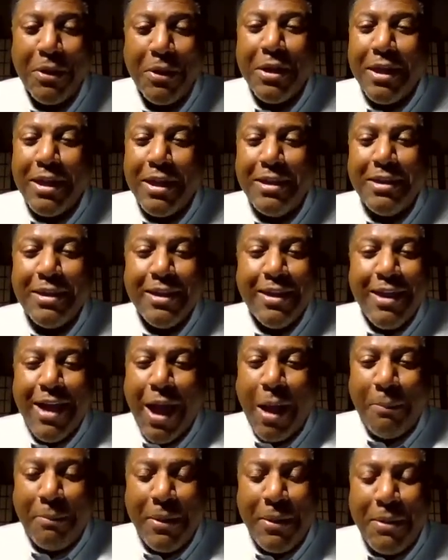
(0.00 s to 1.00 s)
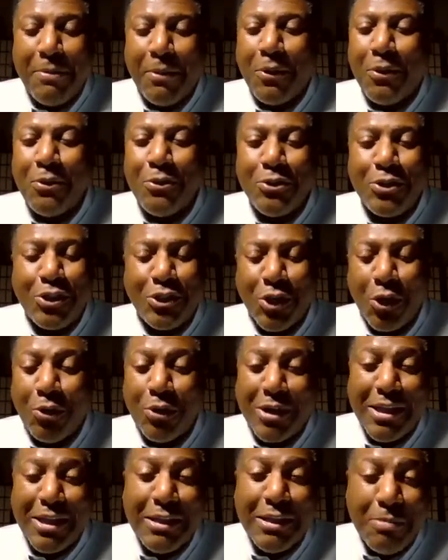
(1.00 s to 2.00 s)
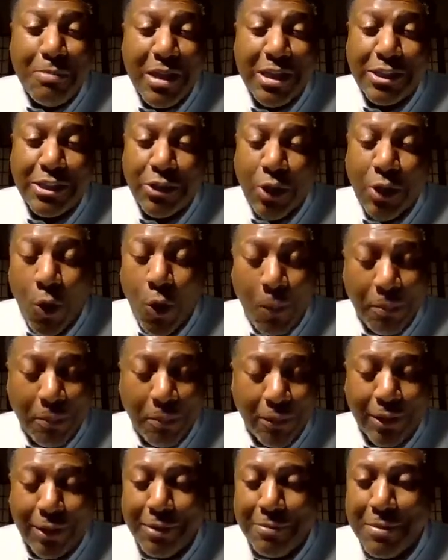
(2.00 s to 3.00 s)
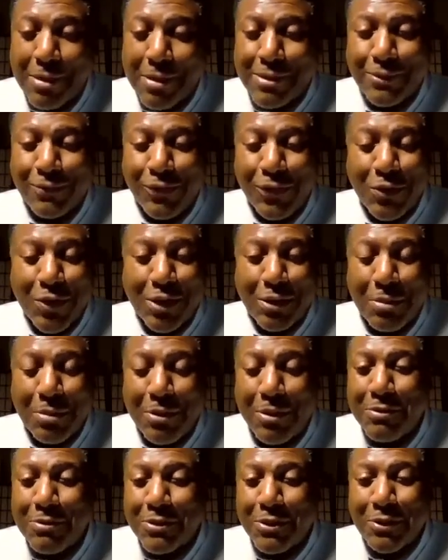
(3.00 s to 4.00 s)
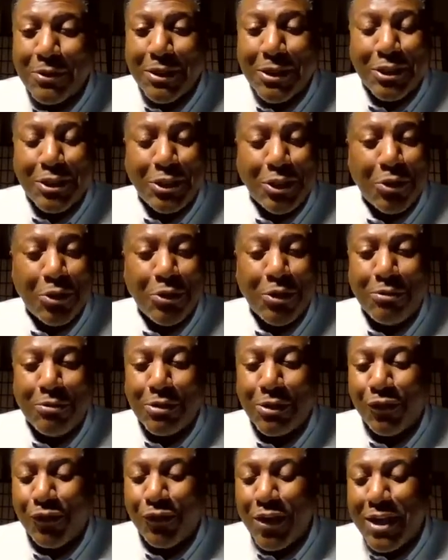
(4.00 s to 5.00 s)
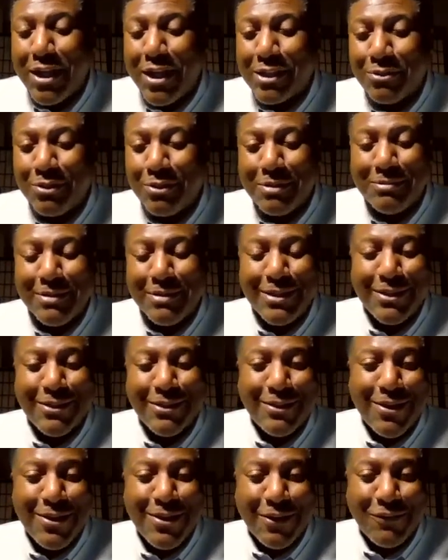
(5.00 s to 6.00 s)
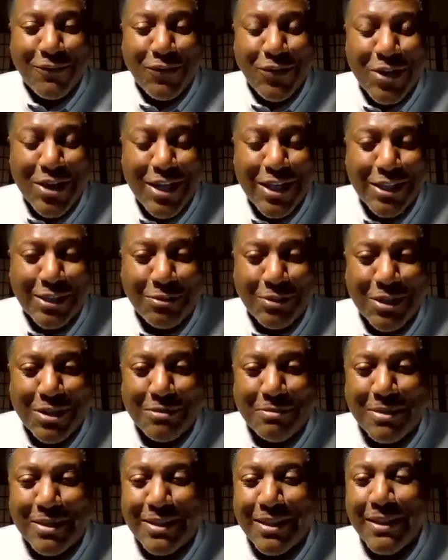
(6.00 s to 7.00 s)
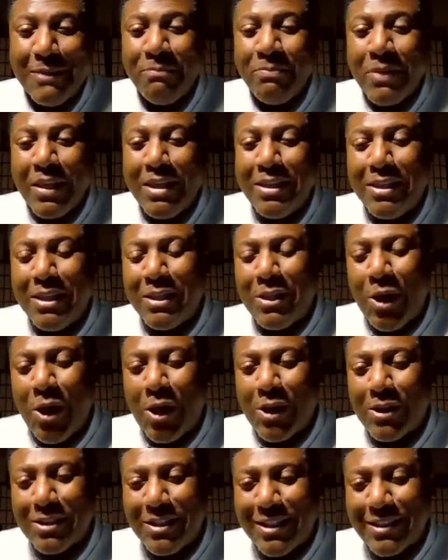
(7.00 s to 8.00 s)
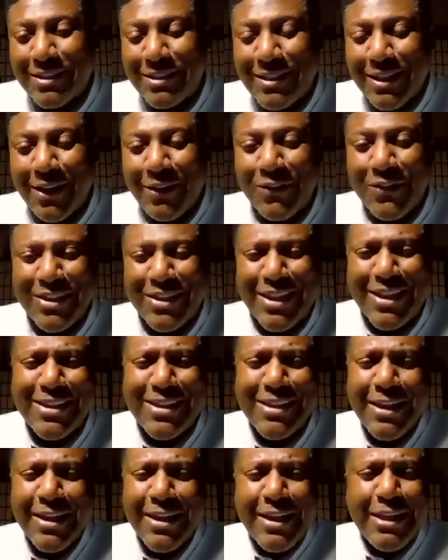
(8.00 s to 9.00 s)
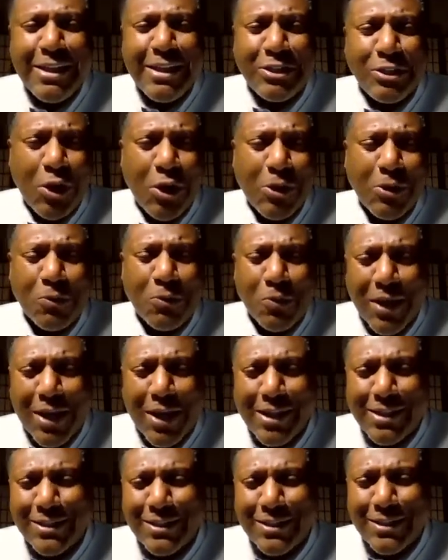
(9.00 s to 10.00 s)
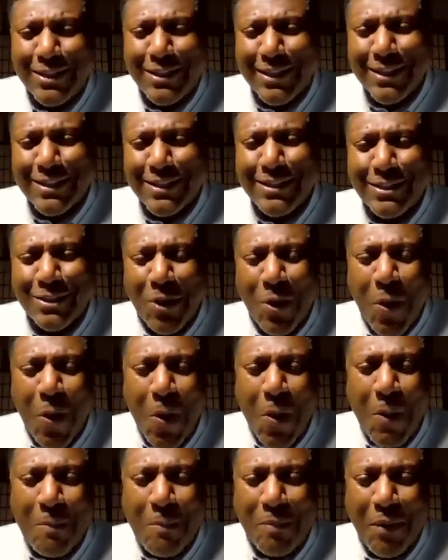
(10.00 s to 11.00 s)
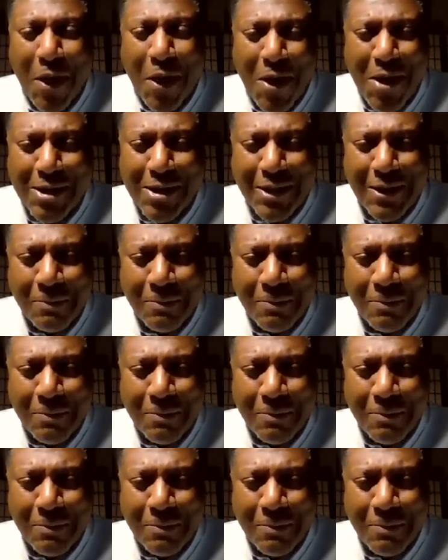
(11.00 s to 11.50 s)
who show he mentioned Oprah, he mentioned a few other people. He was on their show. He was friends with them. They no longer friends with him, and he did all this stuff. And then he started raging against his own party,